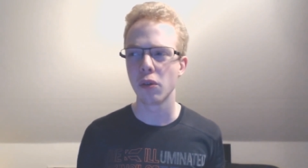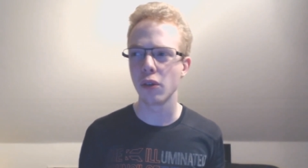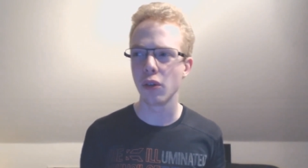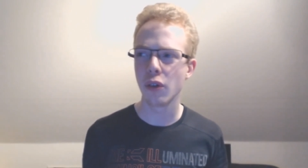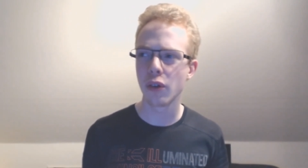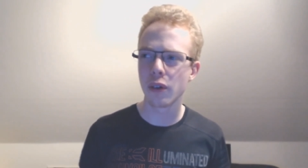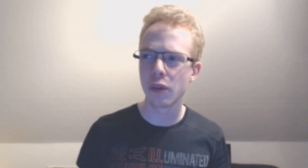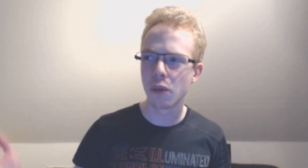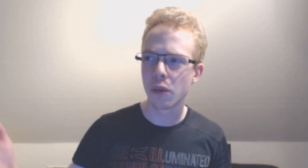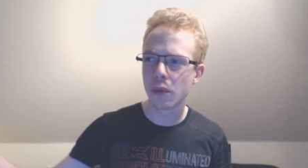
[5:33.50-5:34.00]

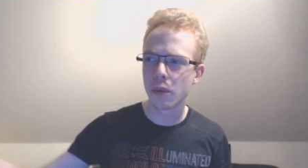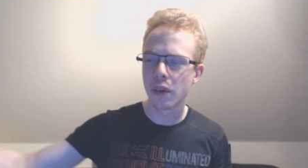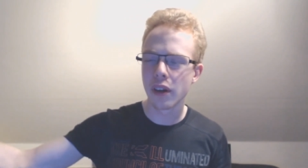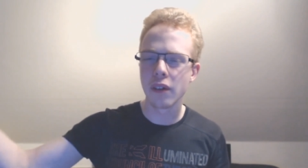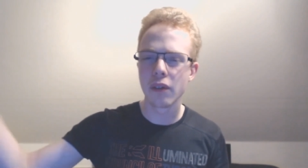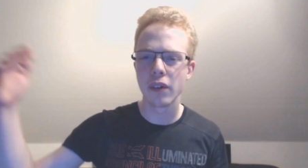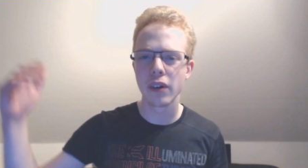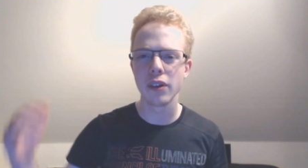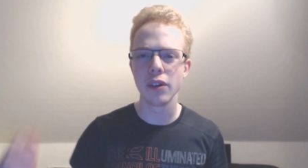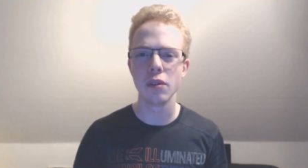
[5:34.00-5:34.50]
or
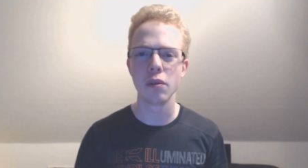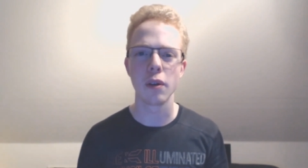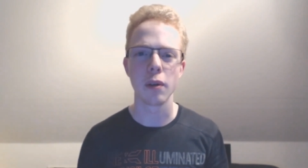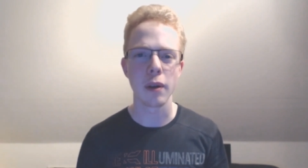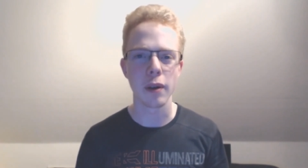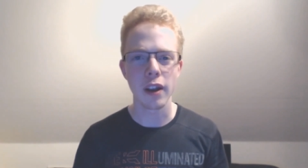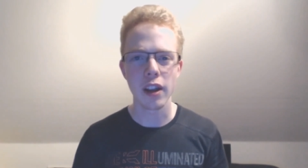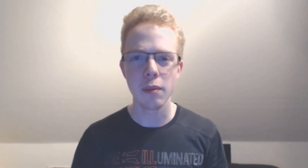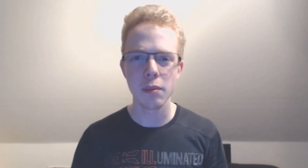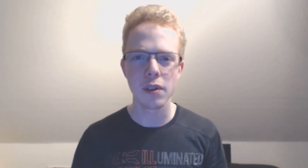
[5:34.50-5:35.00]
whenever a new
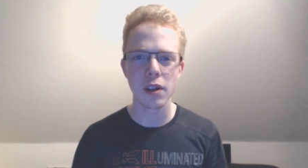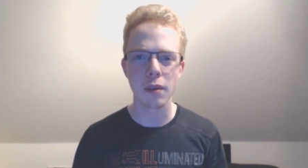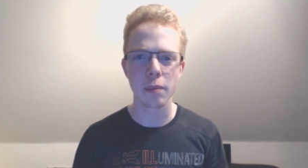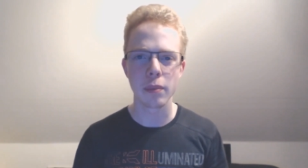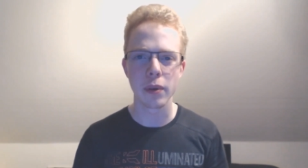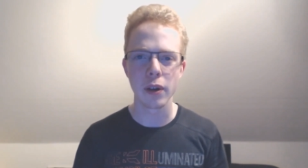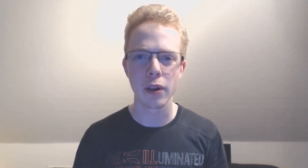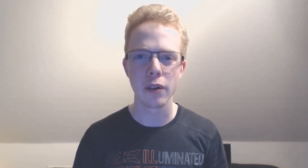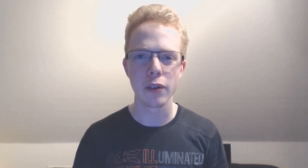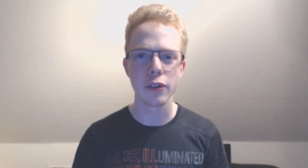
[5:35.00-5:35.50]
enemy
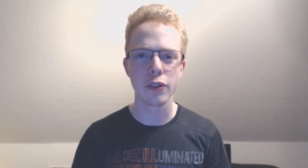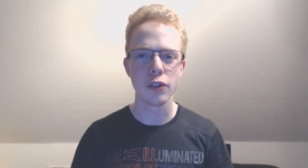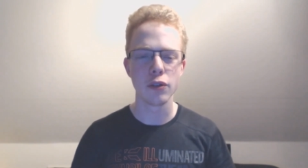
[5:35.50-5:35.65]
appears,